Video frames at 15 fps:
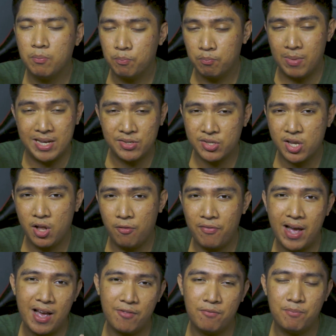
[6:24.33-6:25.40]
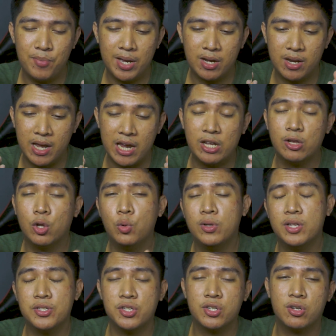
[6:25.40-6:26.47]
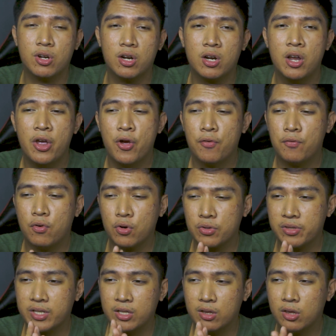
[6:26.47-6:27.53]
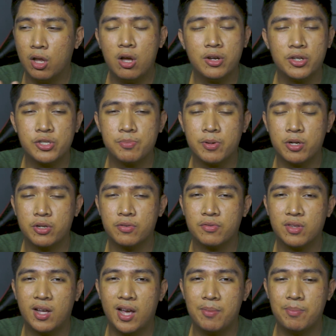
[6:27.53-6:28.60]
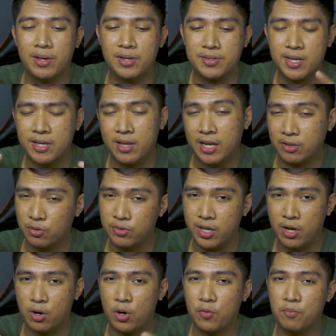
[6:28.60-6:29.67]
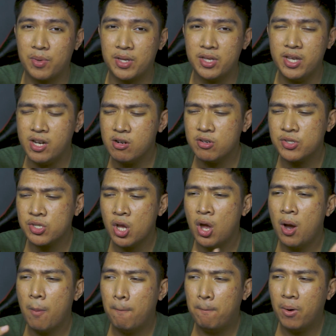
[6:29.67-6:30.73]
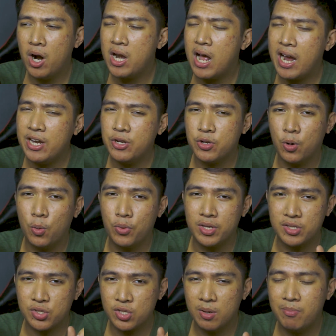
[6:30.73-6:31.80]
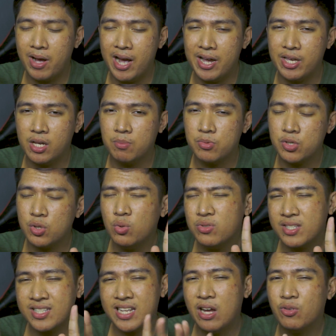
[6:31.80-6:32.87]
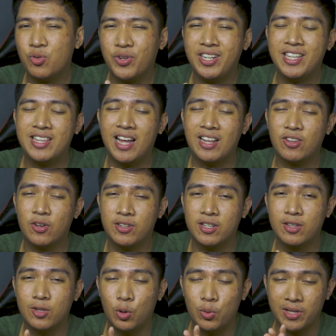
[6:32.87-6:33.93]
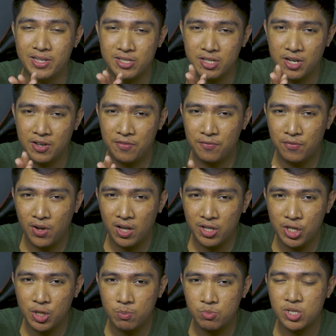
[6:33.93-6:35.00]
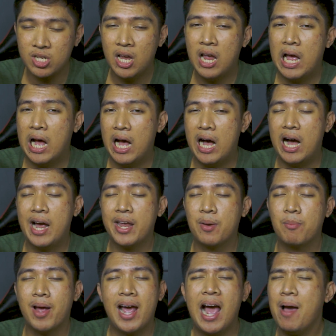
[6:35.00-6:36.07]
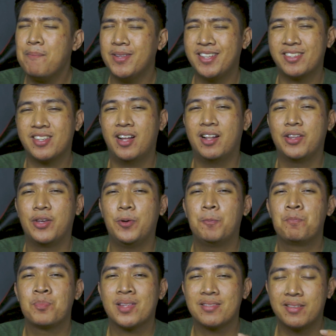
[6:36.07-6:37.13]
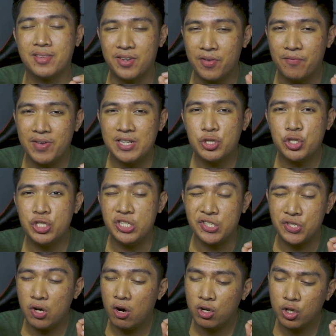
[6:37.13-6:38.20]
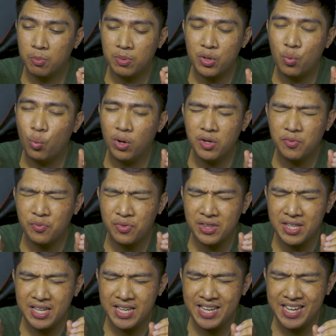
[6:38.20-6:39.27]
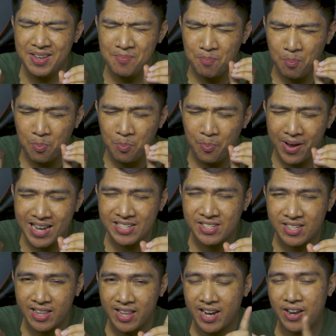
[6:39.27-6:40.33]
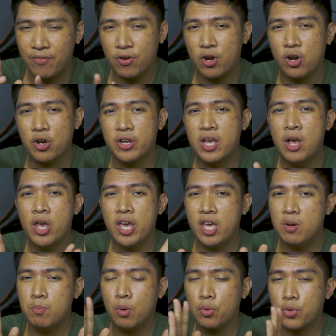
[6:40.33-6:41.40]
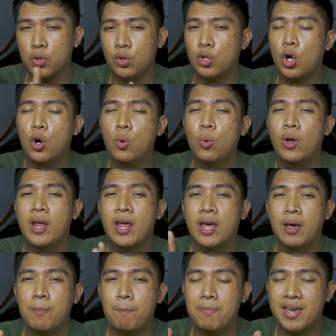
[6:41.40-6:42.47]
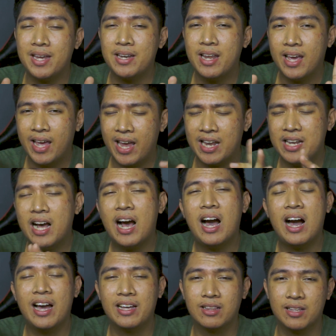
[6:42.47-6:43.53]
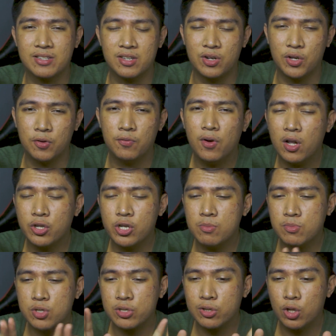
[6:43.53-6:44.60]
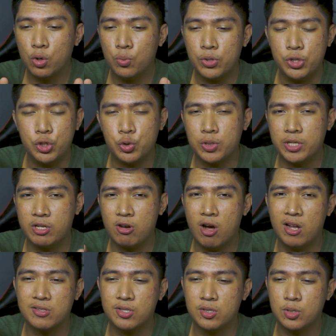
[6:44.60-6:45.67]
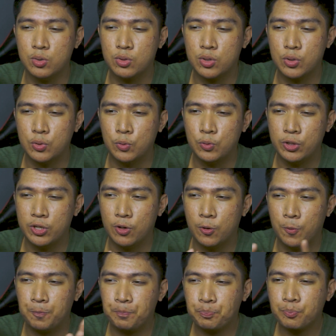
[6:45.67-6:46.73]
myself have been a low listener for the longest period of time because I like to take care of my ears, but I know that some IEMs don't sound really that good in low listening volumes. I am happy to tell you that the DaVinci is arguably one of the best that I've heard in both low, mid, and high listening volumes. Low would usually constitute to, you know,